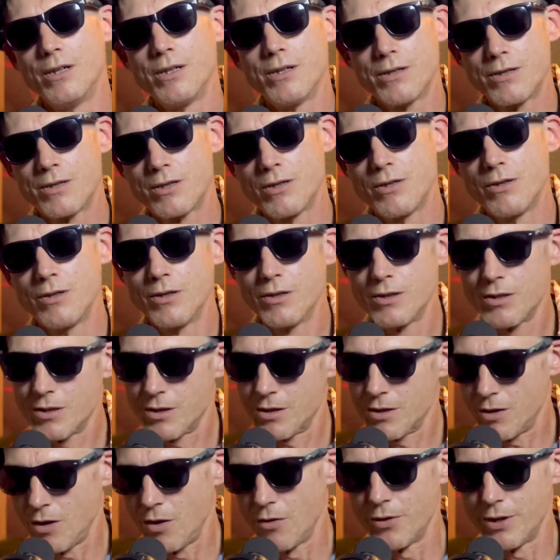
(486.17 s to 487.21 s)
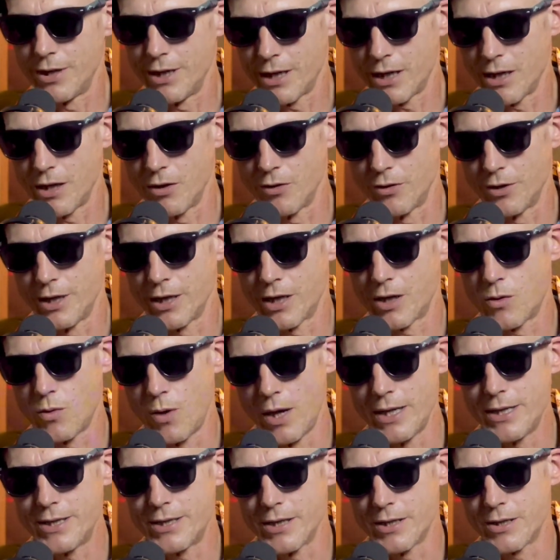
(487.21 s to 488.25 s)
to on the
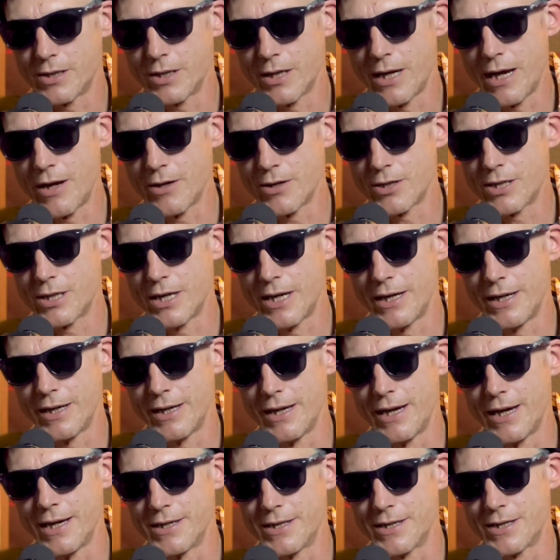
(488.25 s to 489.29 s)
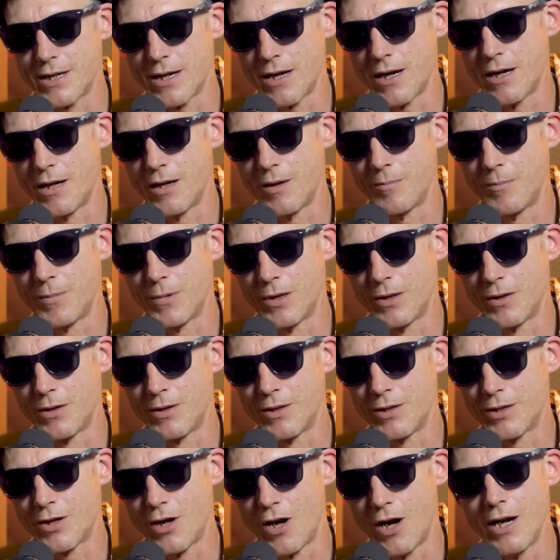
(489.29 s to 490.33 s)
equator to now set it as
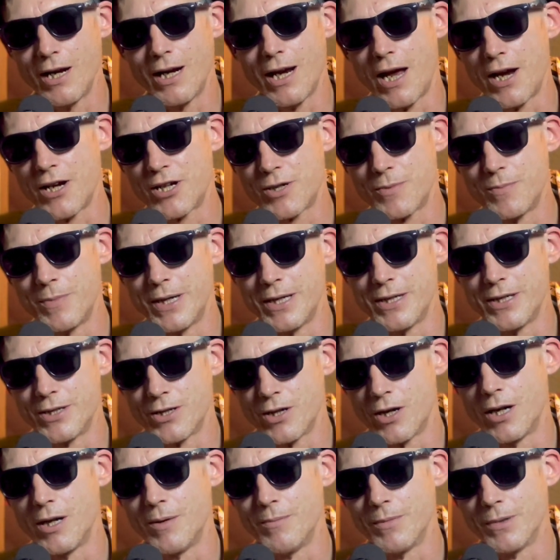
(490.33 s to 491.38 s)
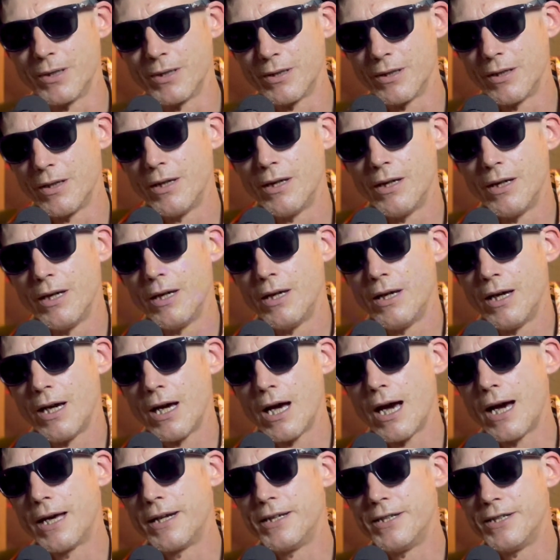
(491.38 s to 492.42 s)
Kailash Mean Time.
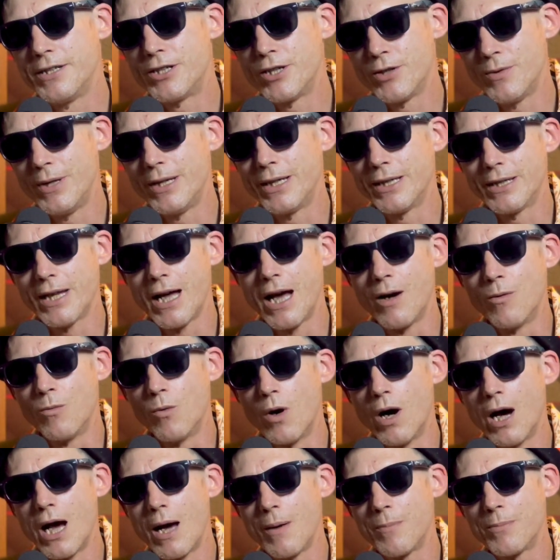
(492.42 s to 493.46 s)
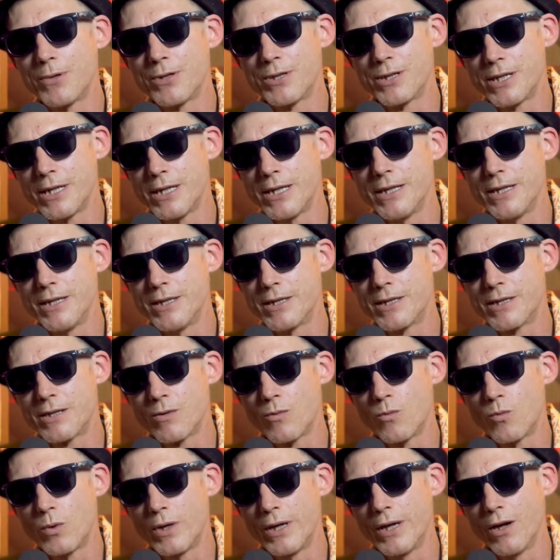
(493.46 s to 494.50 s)
And in doing that, what happens is
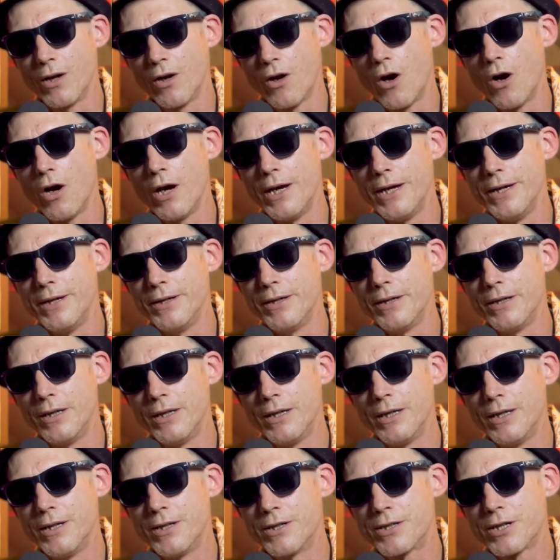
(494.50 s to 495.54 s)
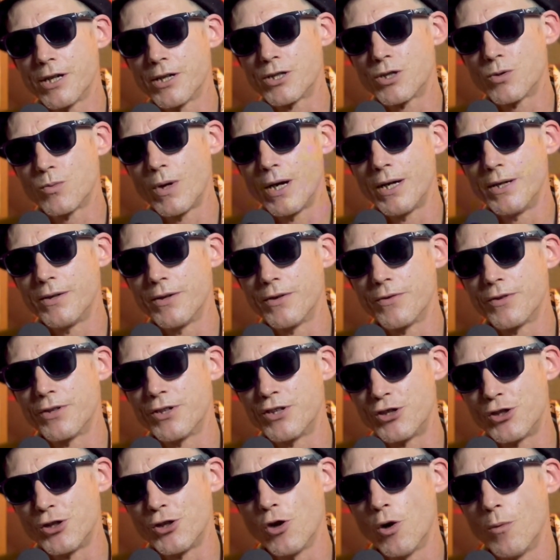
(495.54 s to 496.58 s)
we align in such a way that the
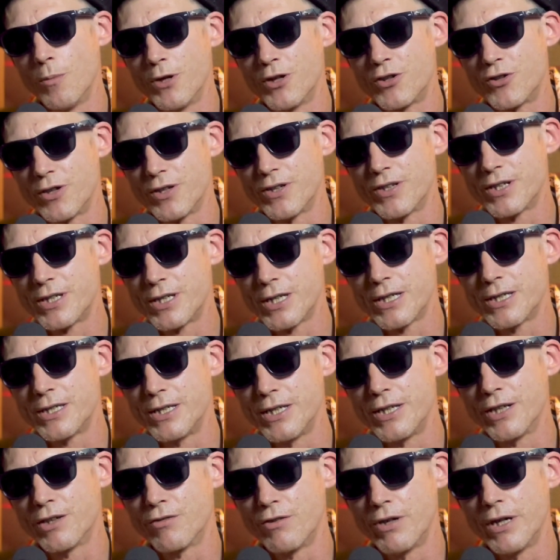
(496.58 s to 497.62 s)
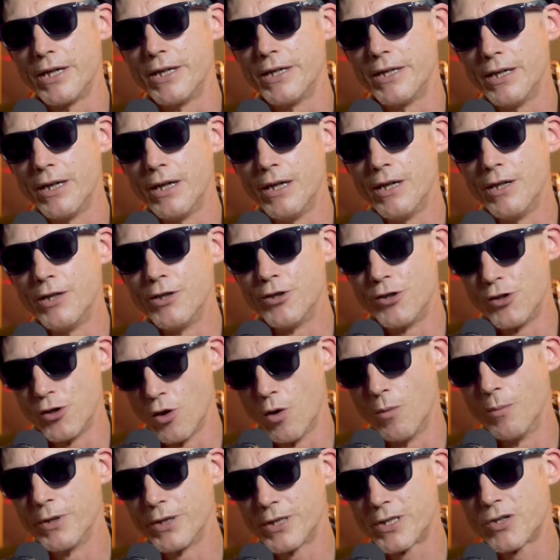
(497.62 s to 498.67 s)
geometry, the 60 degree
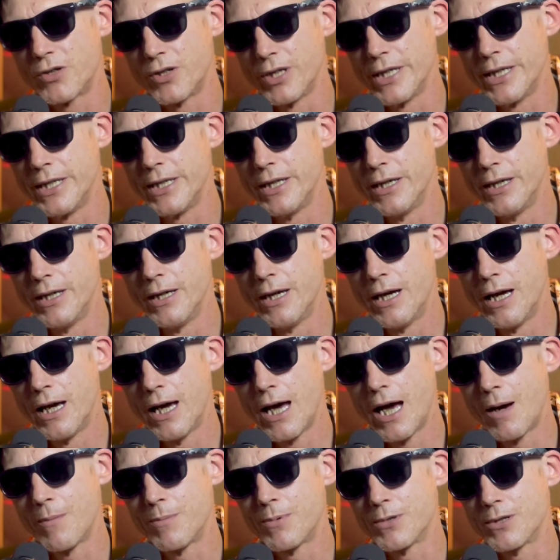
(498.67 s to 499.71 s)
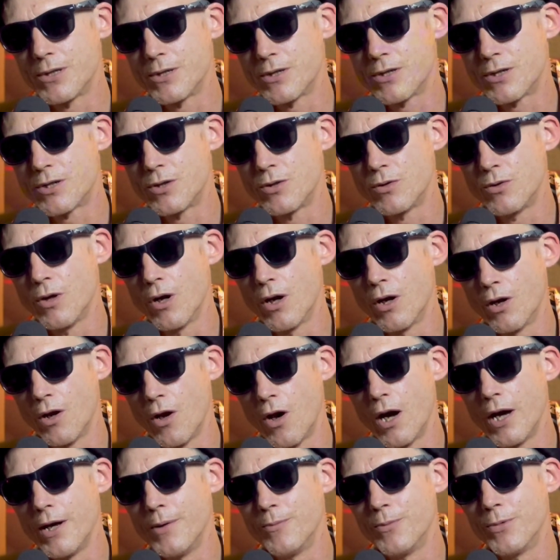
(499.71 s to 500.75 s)
geometry, happens to
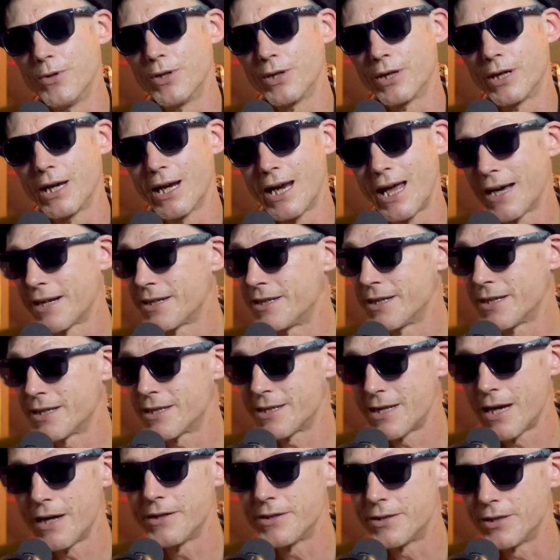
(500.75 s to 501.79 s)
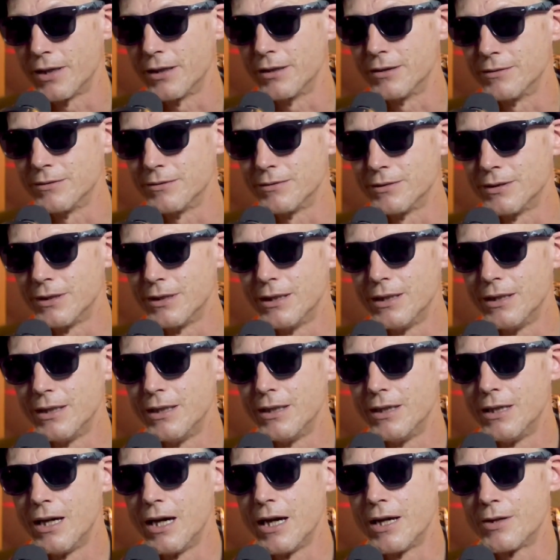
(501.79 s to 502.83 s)
align with the galactic center.
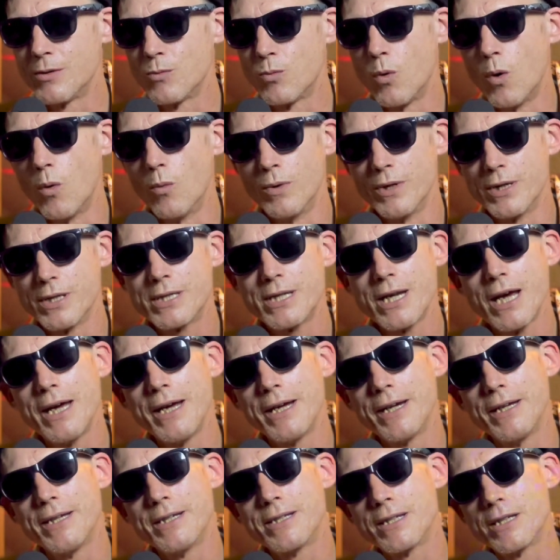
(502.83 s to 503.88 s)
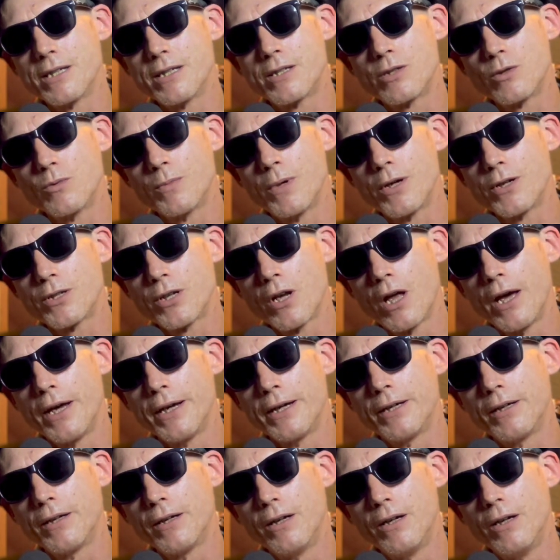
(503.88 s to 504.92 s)
And what we're saying is it's almost
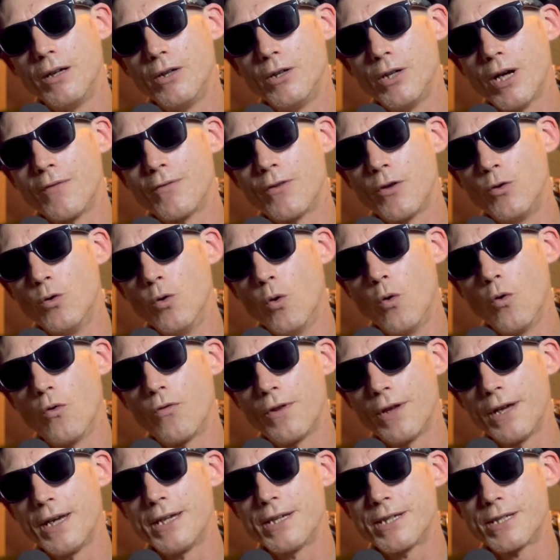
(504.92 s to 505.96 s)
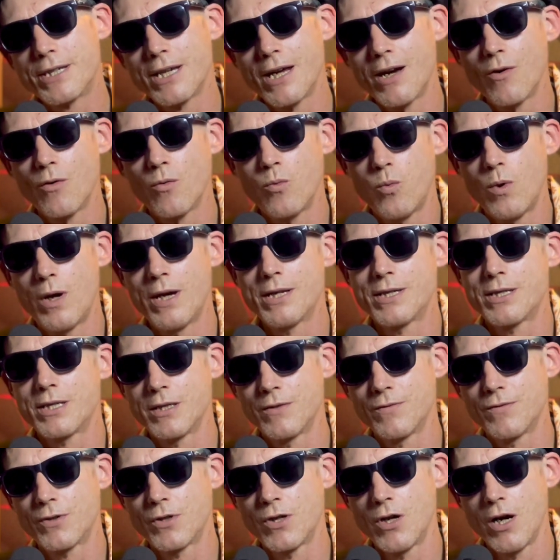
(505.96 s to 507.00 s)
like you have the north, east, south, west
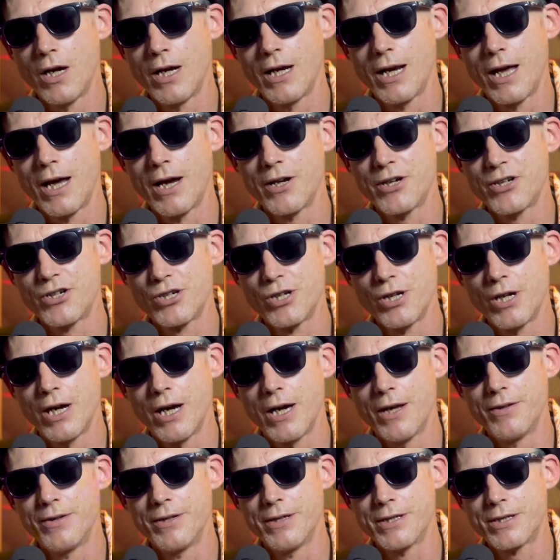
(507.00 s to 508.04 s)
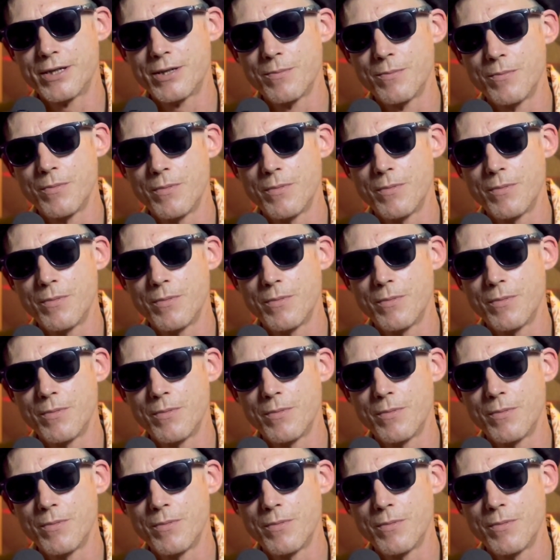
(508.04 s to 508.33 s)
of Kailash, and it's